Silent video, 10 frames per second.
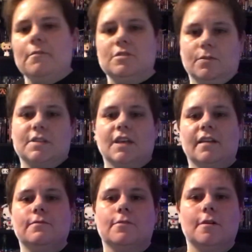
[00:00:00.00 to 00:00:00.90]
I was so
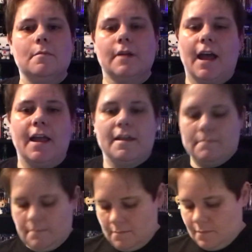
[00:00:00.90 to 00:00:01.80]
excited for.
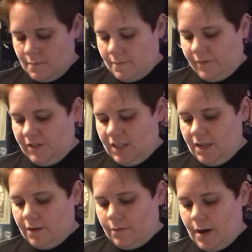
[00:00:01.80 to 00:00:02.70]
I've
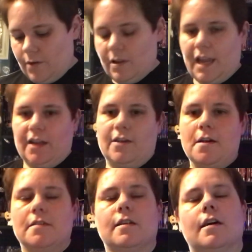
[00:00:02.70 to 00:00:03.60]
seen it around like
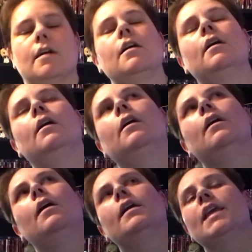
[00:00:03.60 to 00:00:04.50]
on
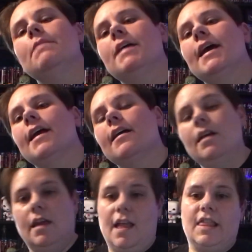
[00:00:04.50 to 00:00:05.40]
eBay
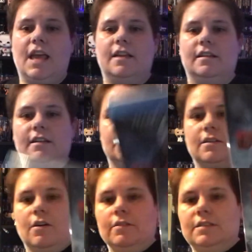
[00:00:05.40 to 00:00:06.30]
and that, and it's
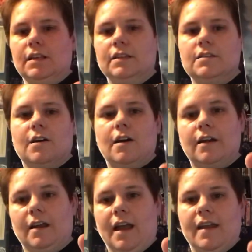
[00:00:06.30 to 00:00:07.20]
called Dylan
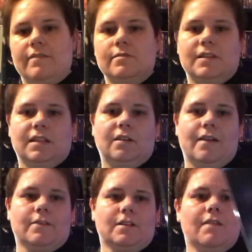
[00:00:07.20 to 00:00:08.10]
Dog. I haven't read the
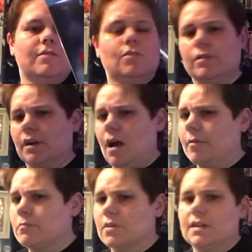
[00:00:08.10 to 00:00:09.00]
graphic novel or the
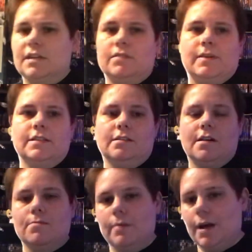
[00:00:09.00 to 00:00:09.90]
comic book that it's based
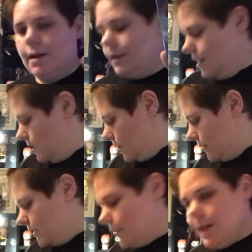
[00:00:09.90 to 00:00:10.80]
on, but it
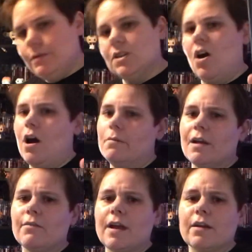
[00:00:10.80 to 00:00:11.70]
was one that was on my
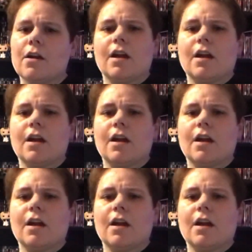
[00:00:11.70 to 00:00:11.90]
radar.